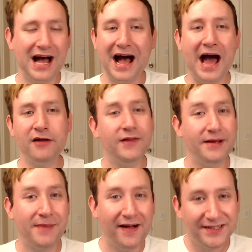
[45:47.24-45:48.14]
I don't like
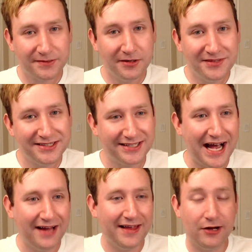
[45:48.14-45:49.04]
balanced bourbons.
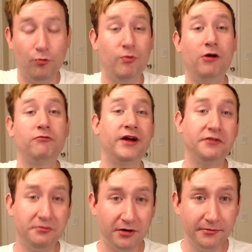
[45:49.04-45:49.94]
I like
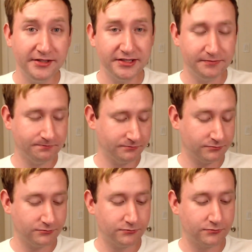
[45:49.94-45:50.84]
well-rounded bourbons,
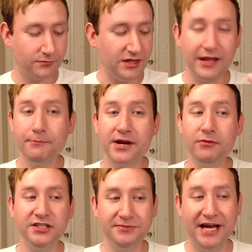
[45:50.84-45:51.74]
but I want
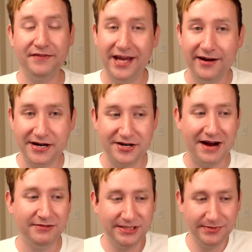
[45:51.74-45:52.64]
something to have character. I
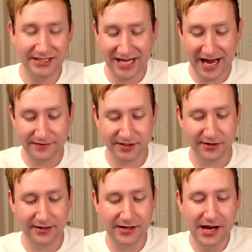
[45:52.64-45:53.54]
want something to have
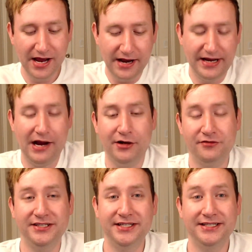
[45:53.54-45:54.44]
certain
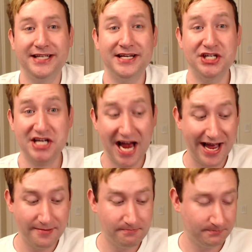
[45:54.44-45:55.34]
characteristics that
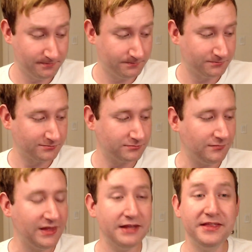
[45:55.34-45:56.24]
shine.
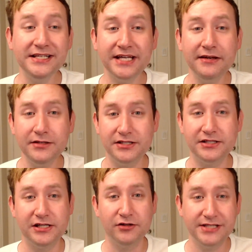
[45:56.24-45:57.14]
This kind of
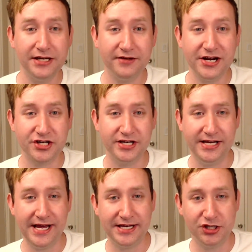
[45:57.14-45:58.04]
goes in that direction.
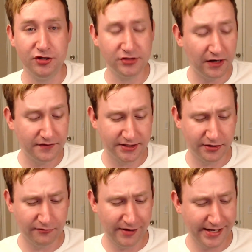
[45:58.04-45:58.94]
It shoots off in
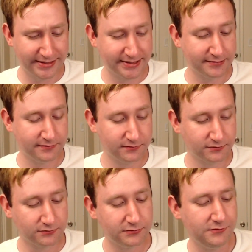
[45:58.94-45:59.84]
certain ways.
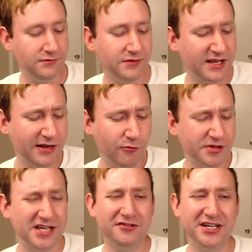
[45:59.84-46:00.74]
What
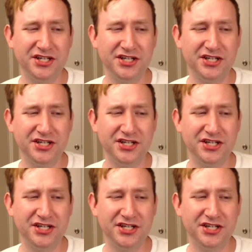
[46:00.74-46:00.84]
that direction